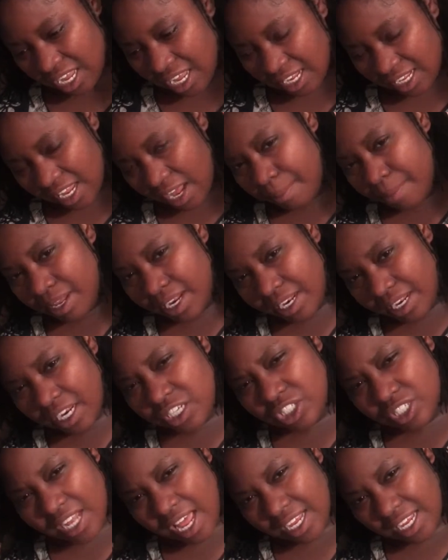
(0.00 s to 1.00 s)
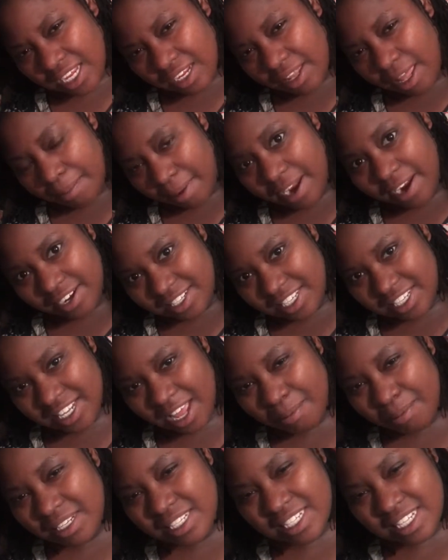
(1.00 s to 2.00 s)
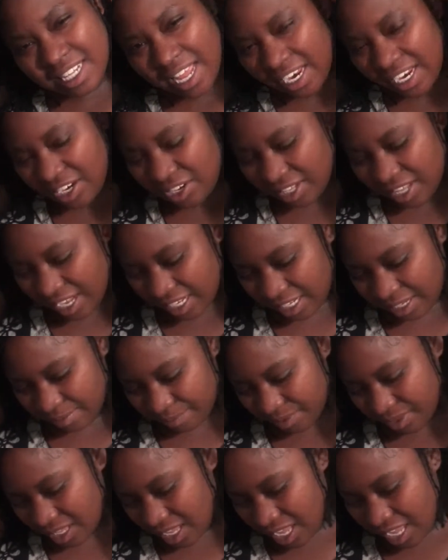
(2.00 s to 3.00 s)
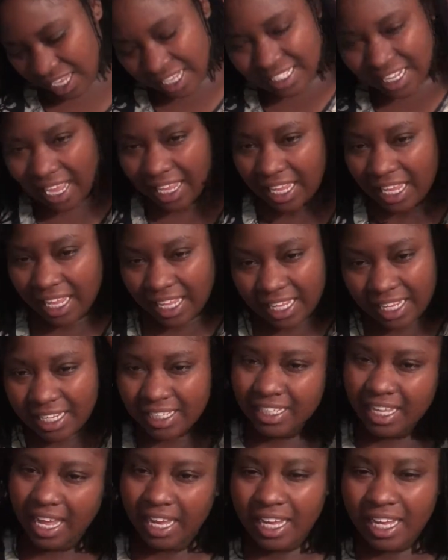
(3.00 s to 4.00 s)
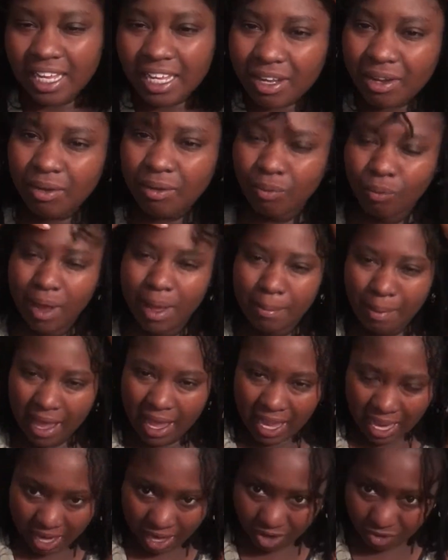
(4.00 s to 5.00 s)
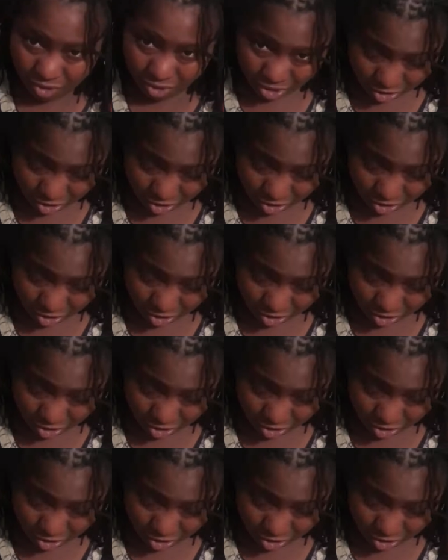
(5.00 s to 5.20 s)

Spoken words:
I mean, interlocking, like my hair is like, this isn't like interlocking because I can't, like, wet my hair or